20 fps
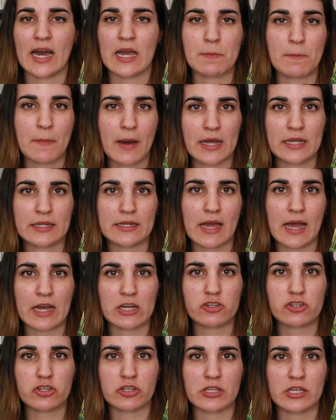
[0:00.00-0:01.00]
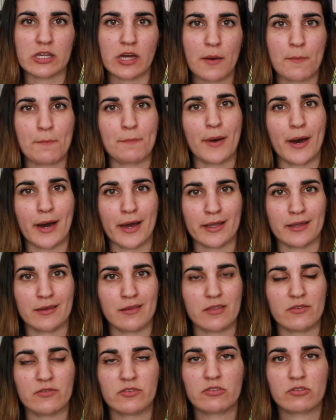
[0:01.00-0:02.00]
I might actually
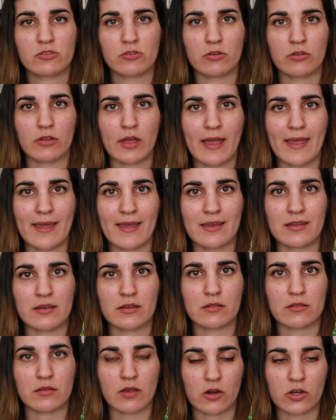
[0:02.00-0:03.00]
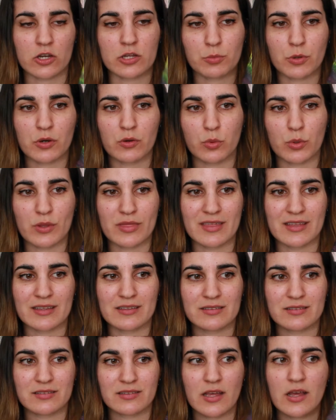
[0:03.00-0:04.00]
combine the physical and the audiobook with
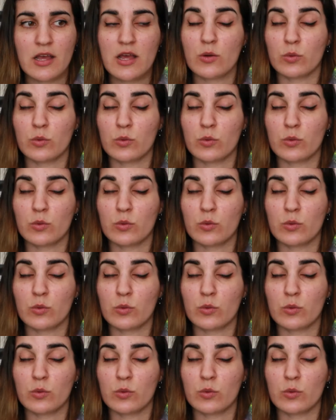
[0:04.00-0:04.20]
this.